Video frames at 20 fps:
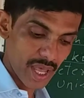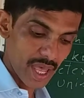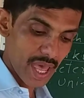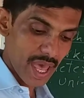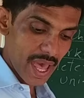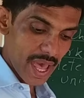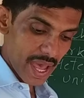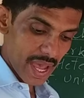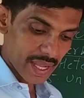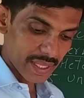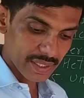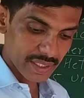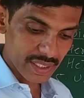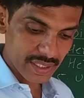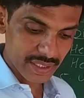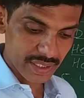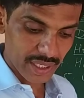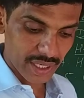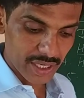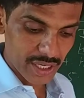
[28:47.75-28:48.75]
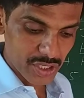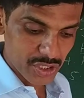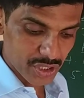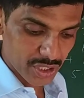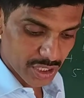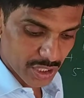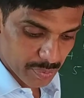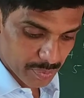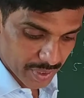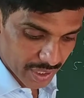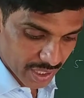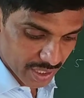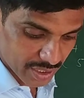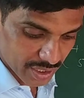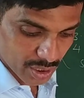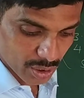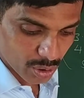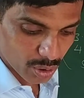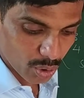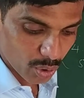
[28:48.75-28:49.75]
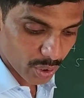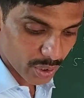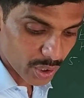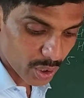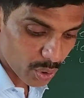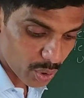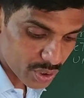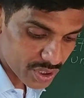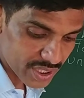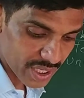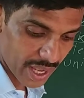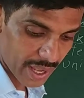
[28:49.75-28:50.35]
And this condition is present in Gloriosa.